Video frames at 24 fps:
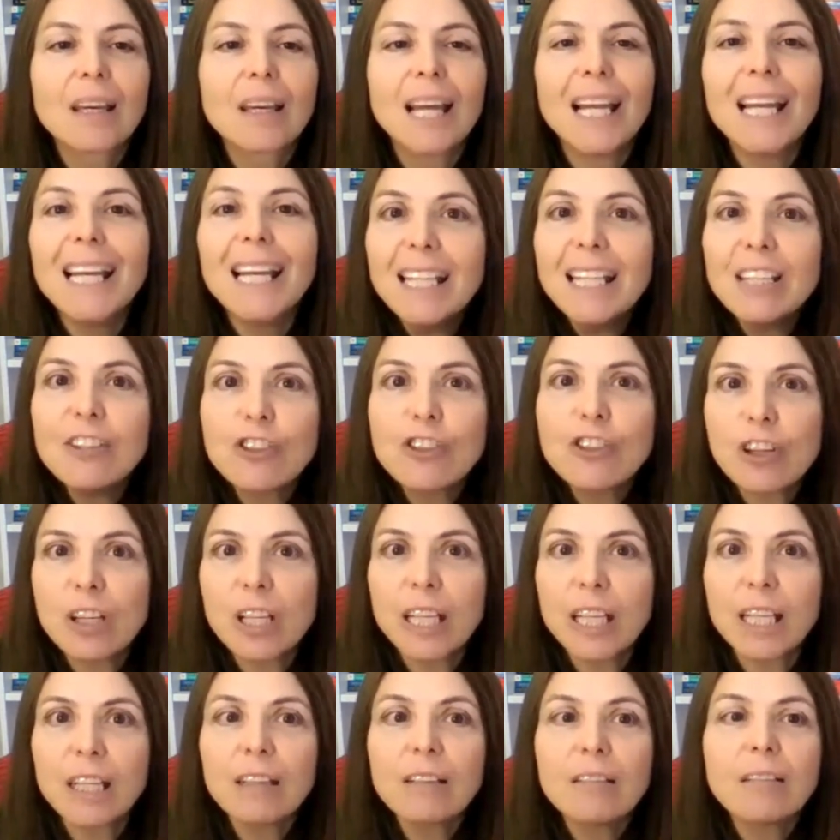
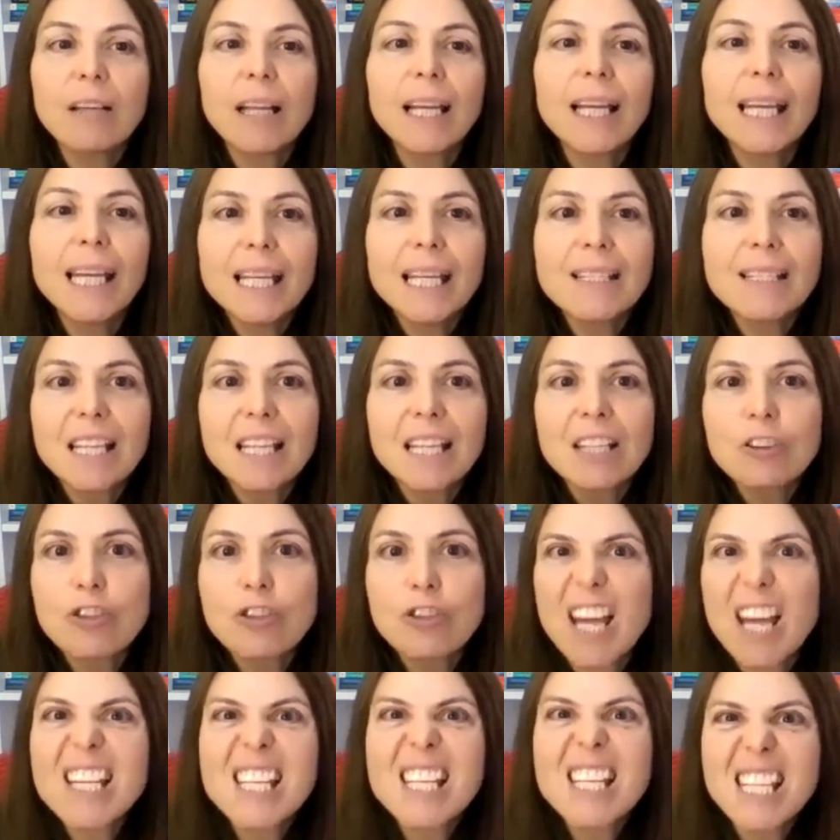Literally, Lisa
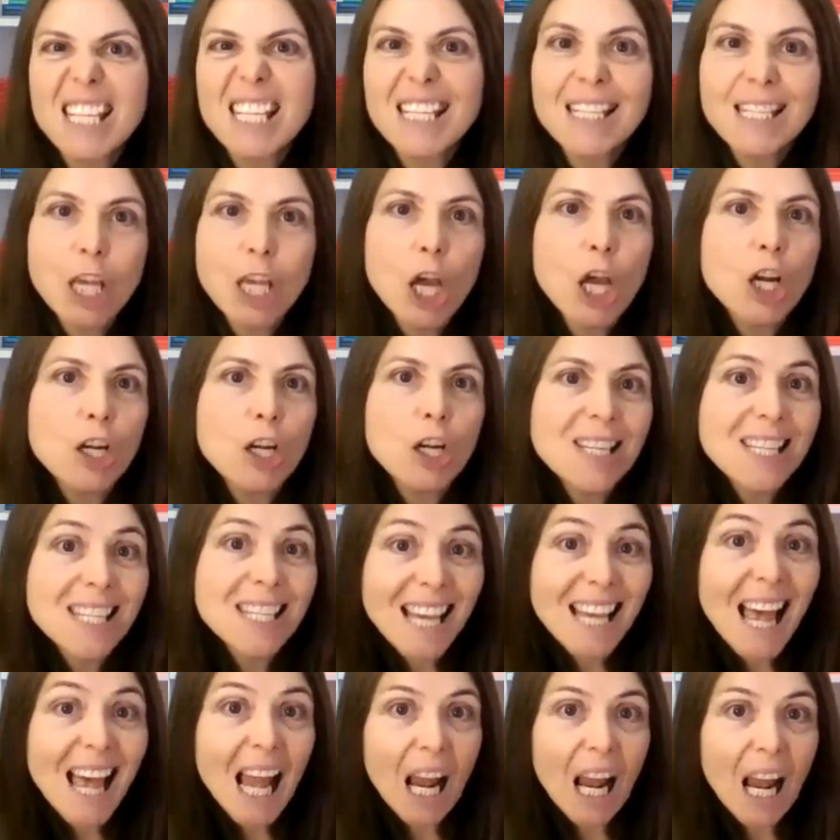dresses
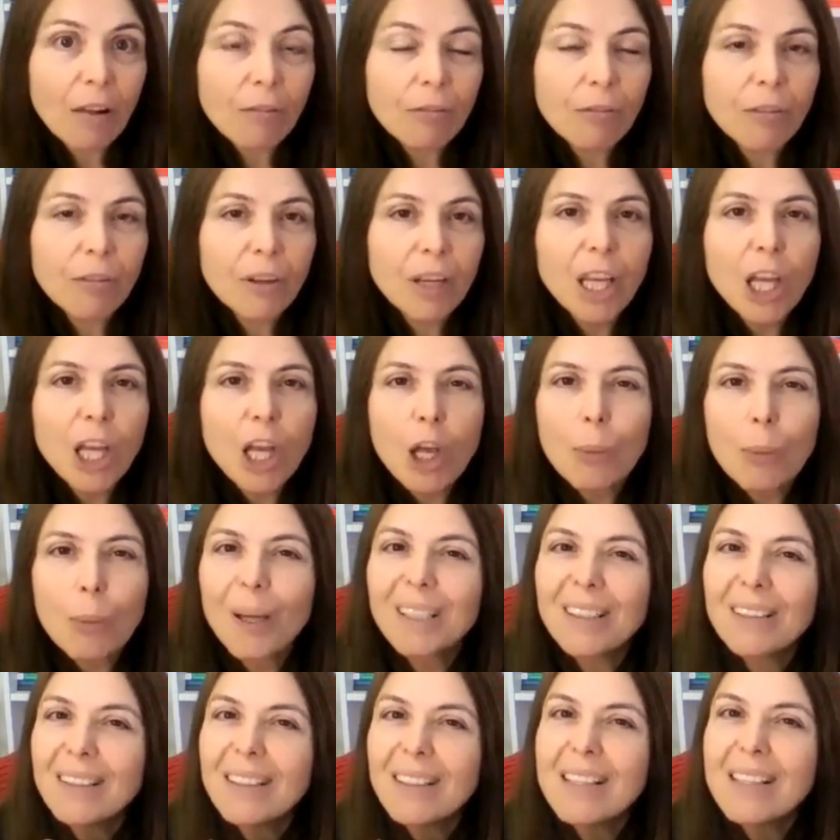herself,
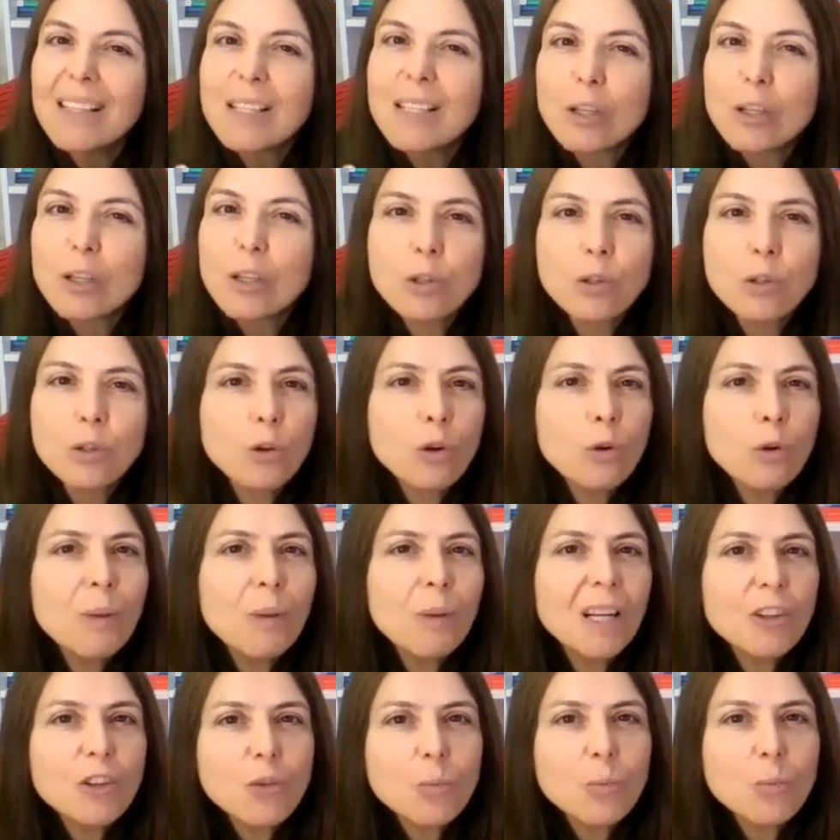but it is so
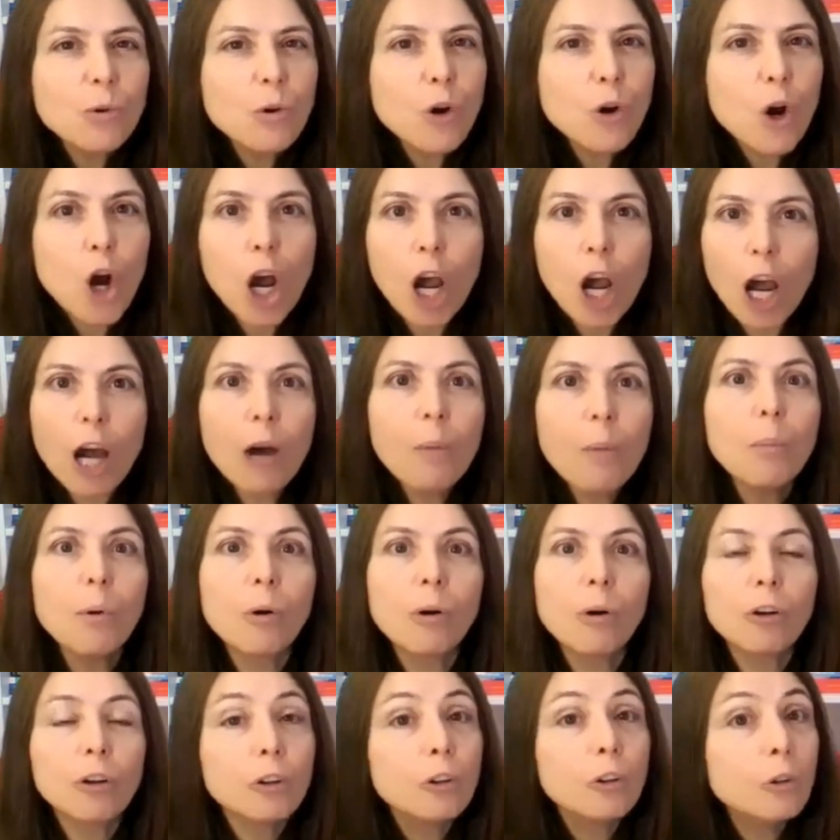much more
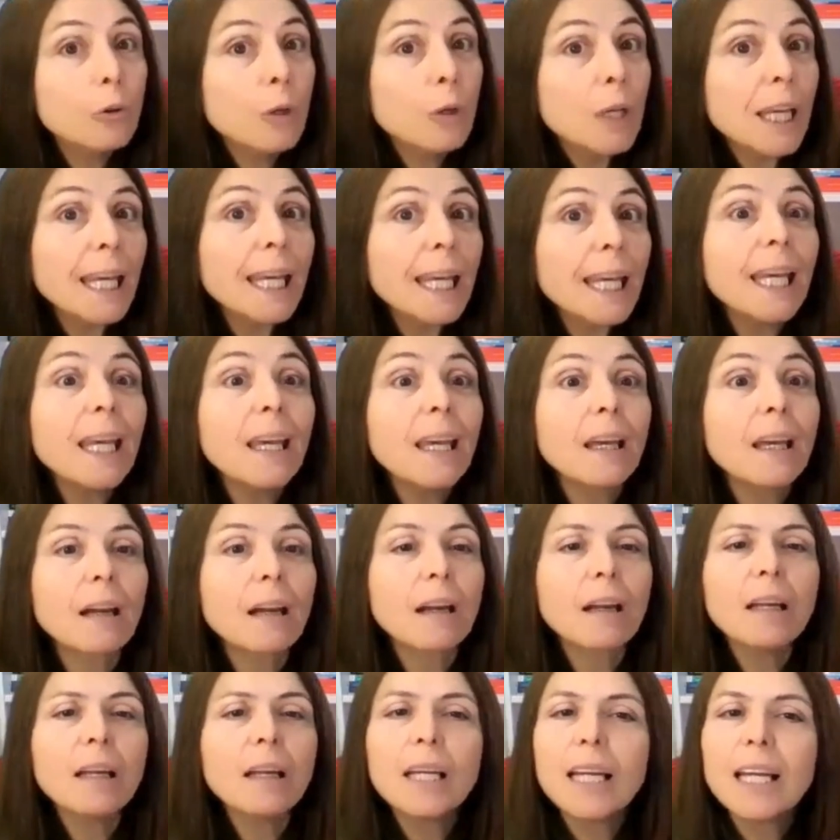common to
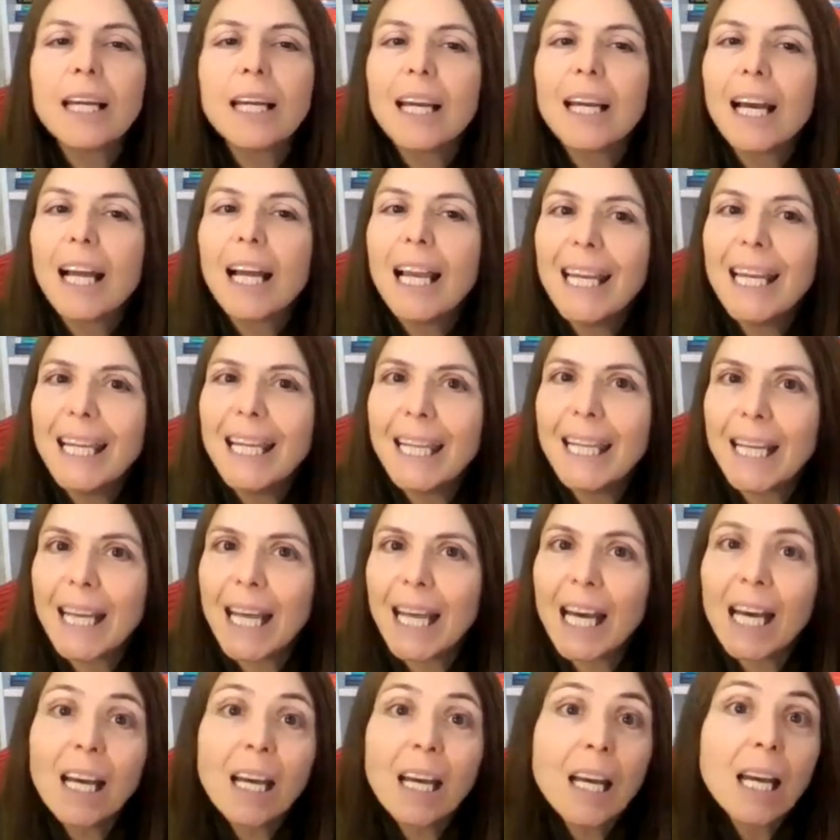hear
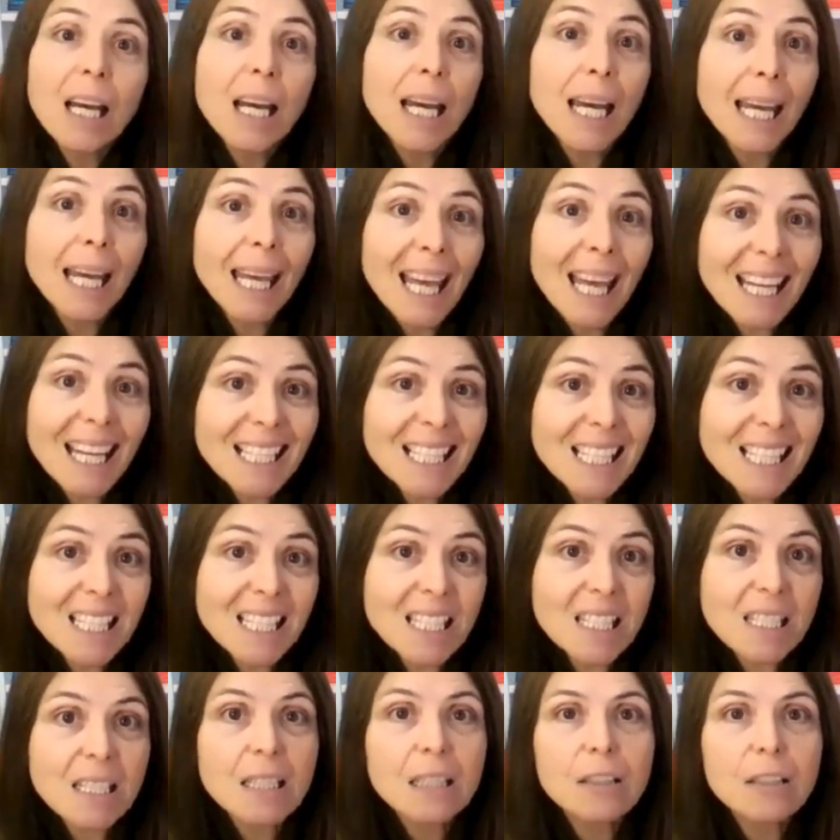Lina
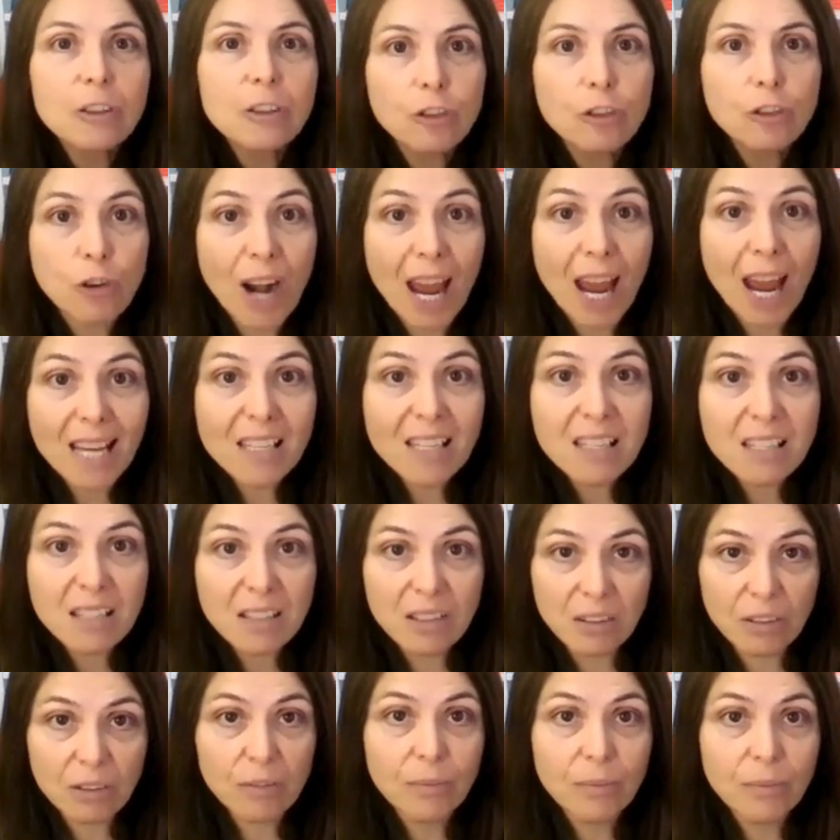gets
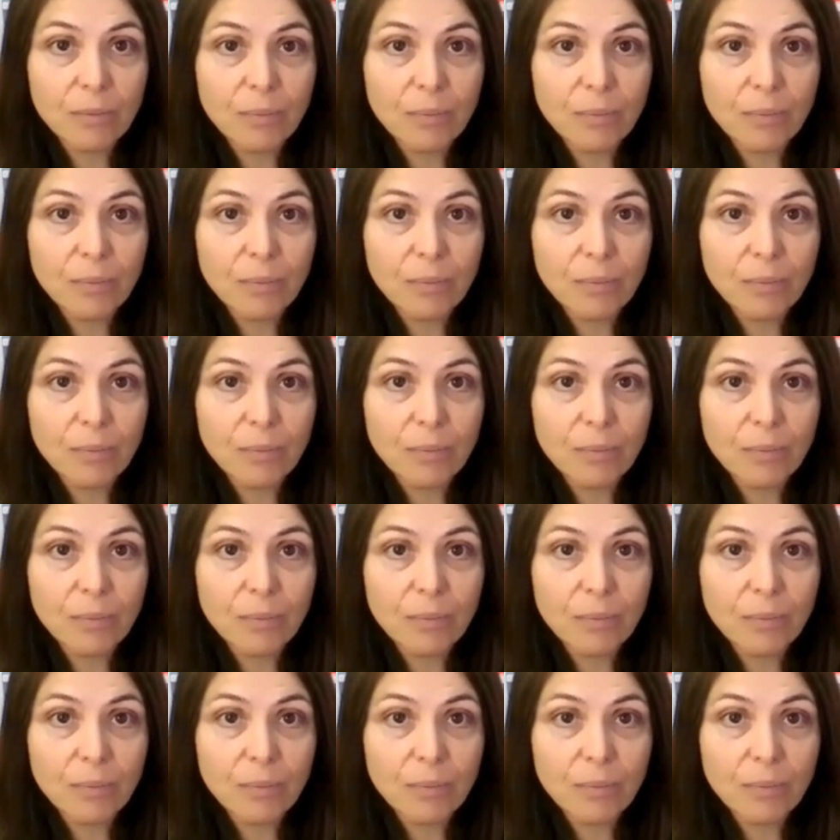dressed.